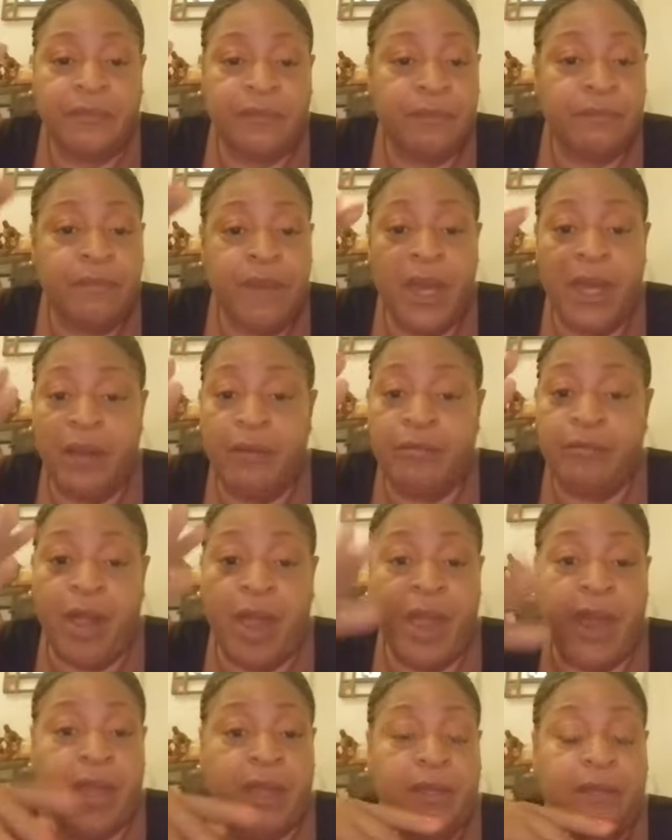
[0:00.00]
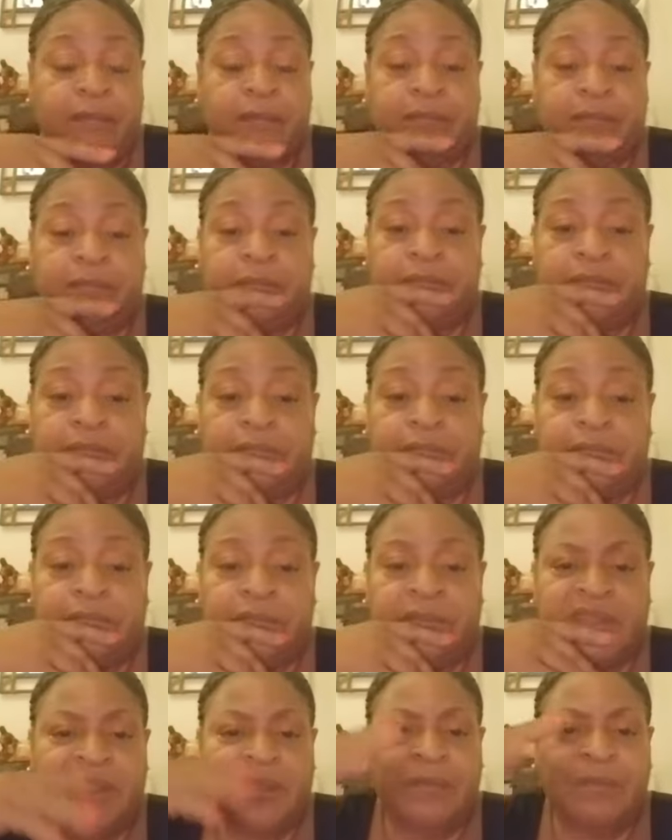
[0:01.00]
make it rain.
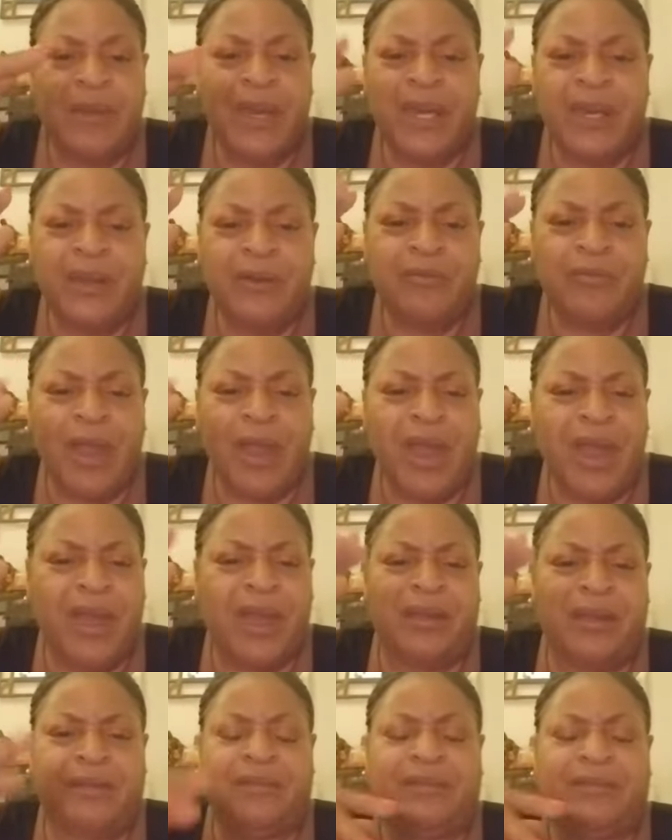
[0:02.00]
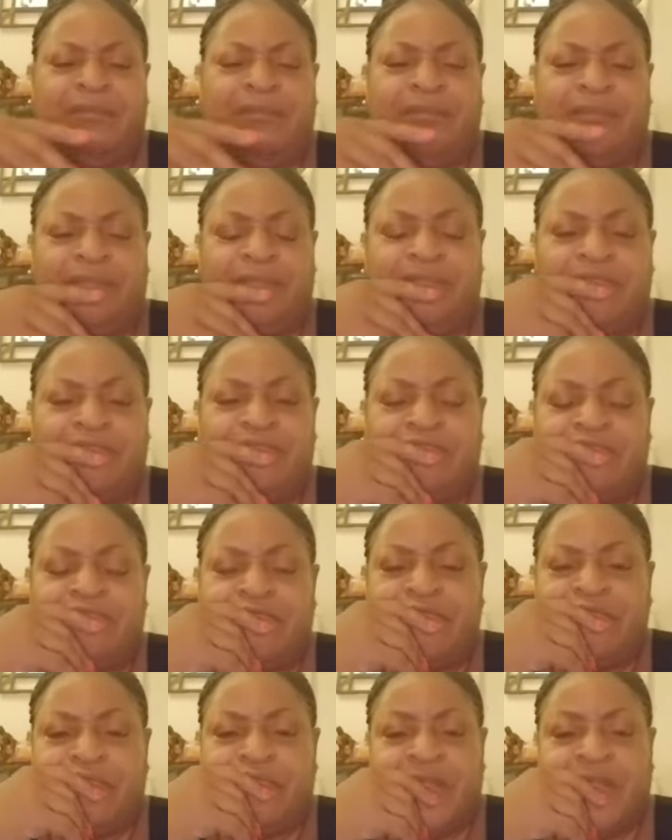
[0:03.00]
Make it rain.
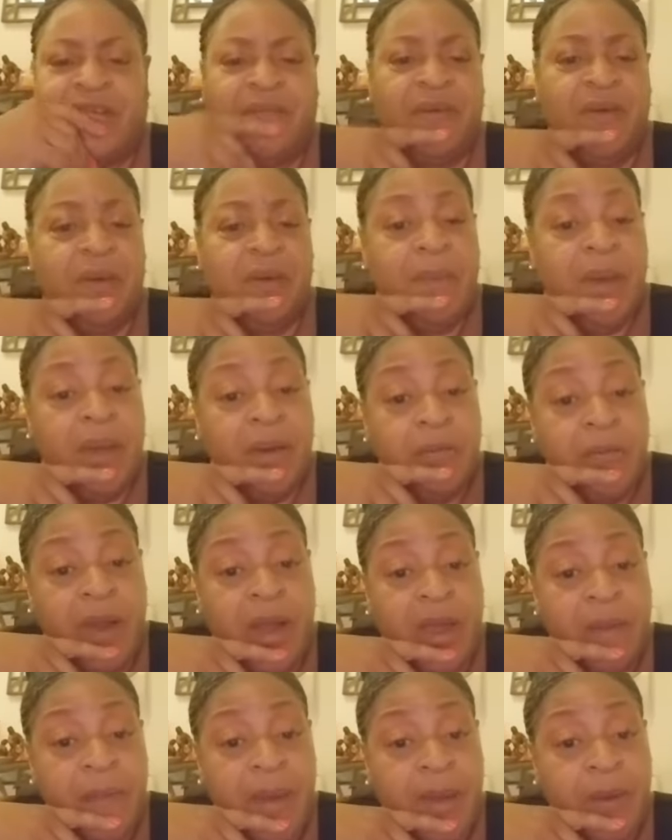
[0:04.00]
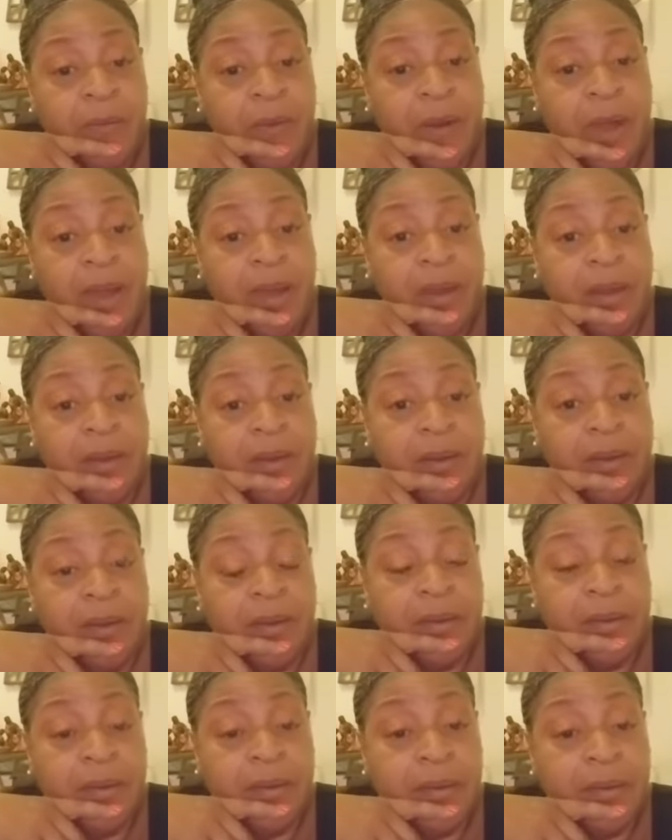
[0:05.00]
If you can make it rain, make it rain.
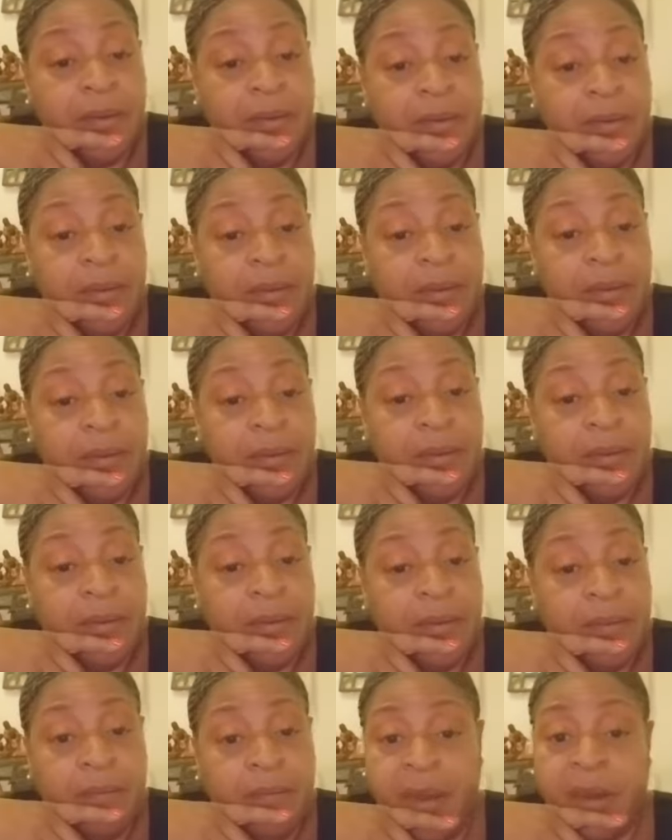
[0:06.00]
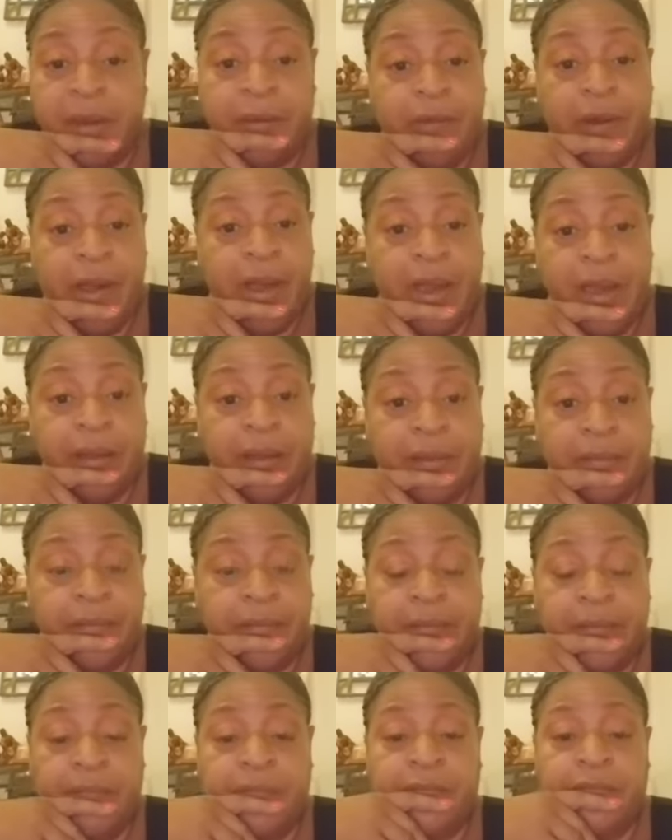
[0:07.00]
Make it rain.
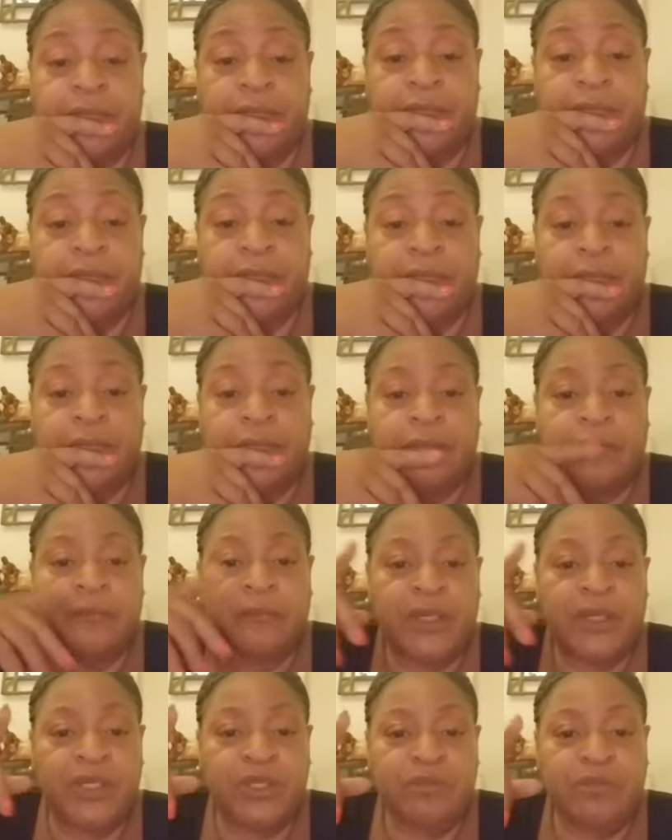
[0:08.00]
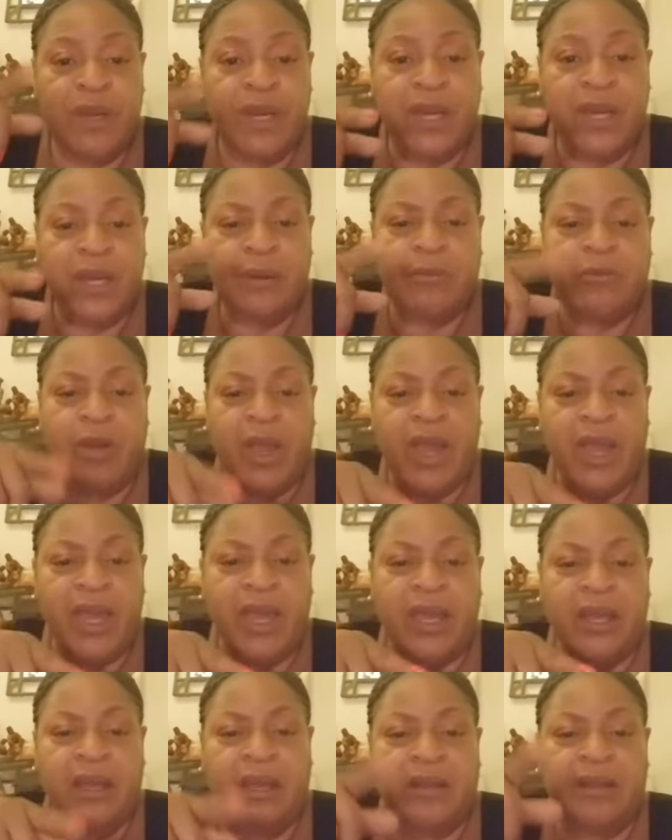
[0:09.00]
But you're making it
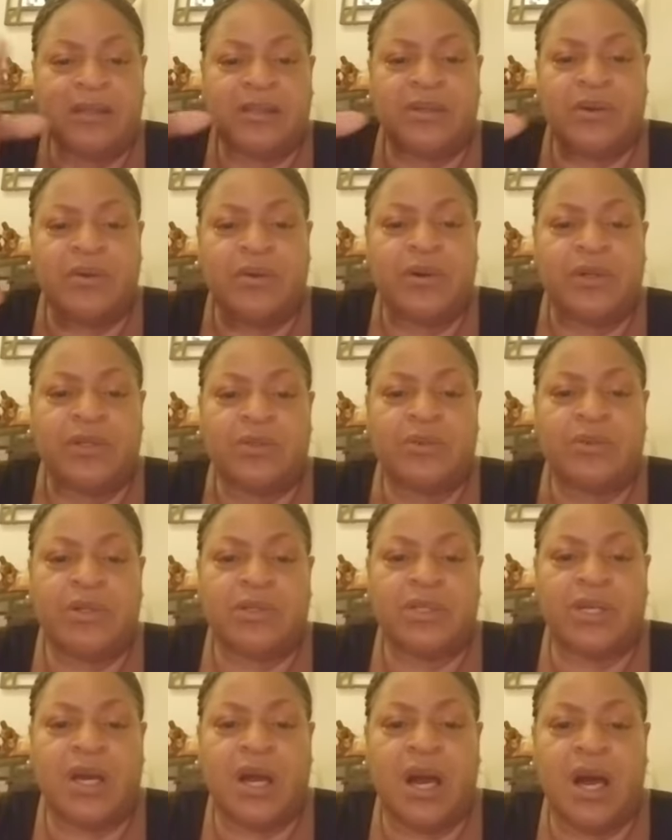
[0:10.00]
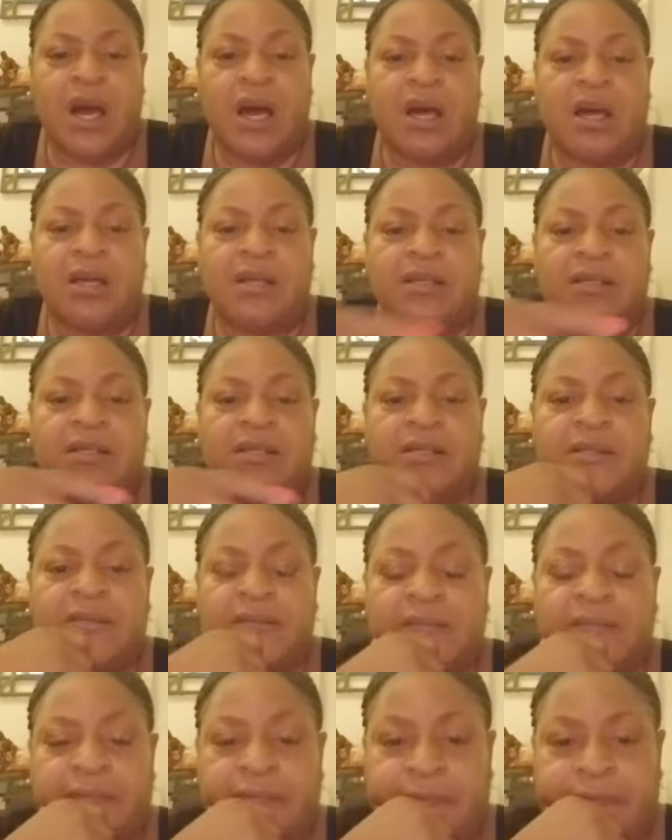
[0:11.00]
rain and it's going towards a cause.
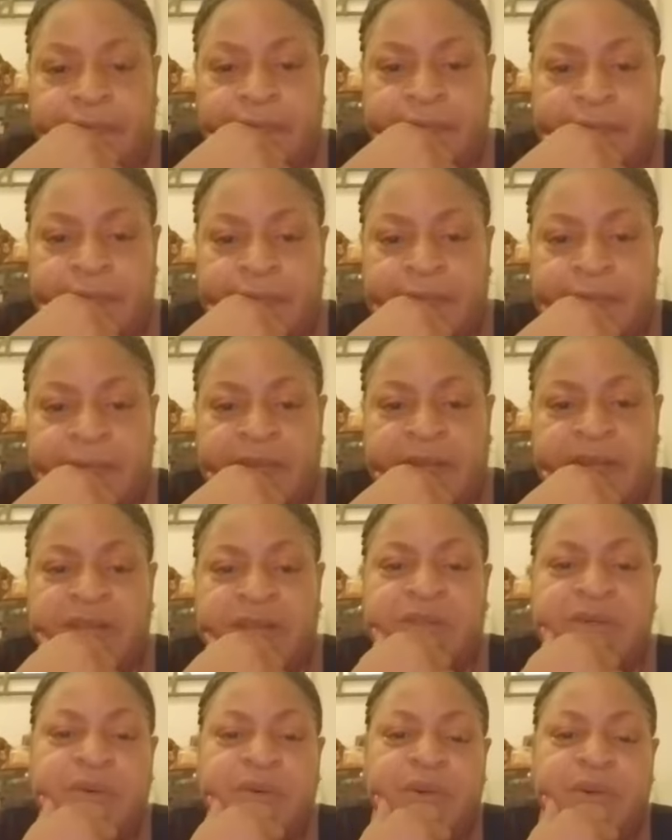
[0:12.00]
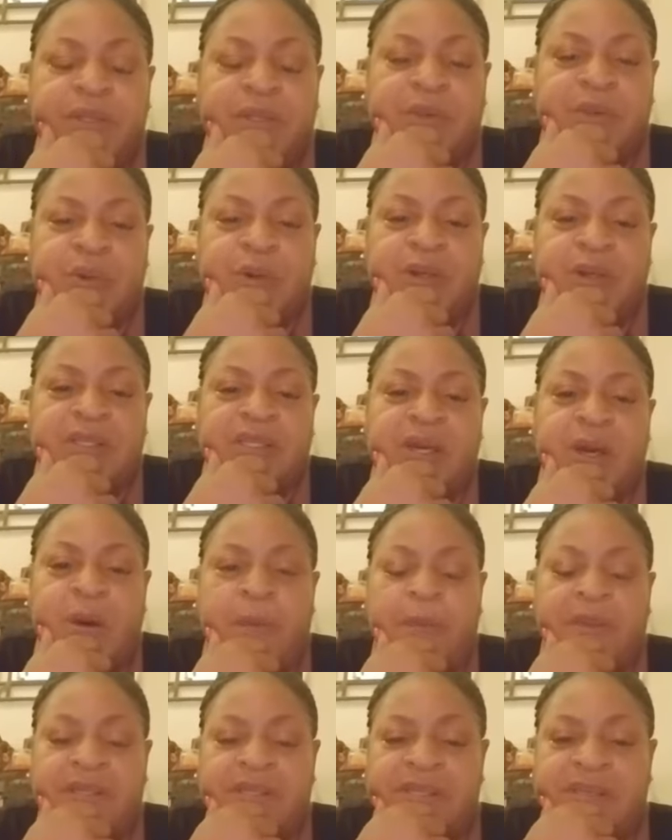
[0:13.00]
It's going towards
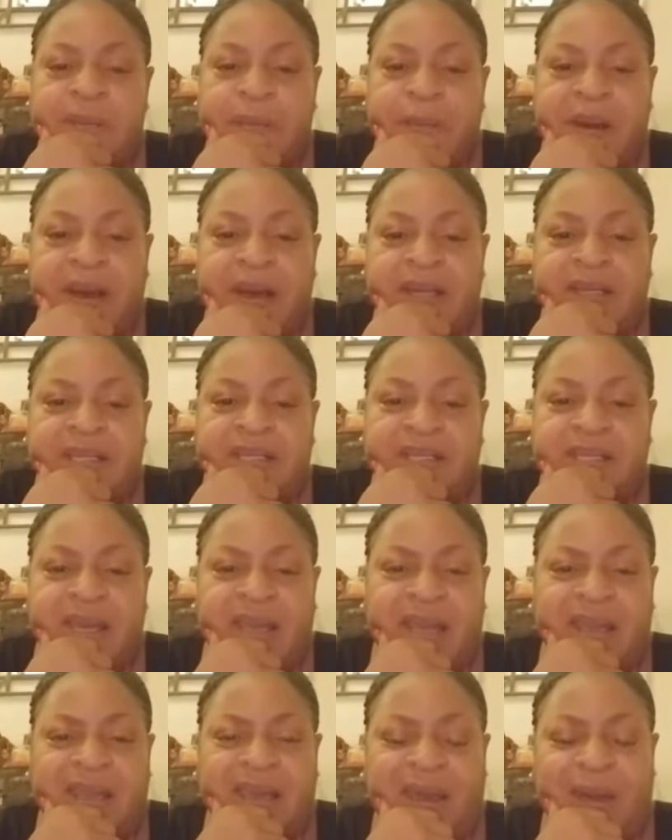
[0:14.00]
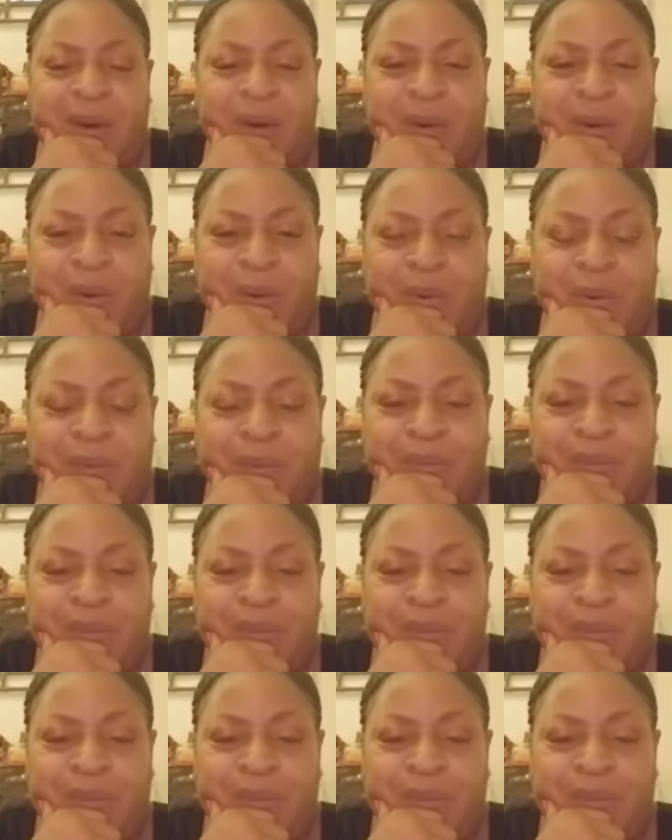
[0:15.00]
helping somebody stay in their home.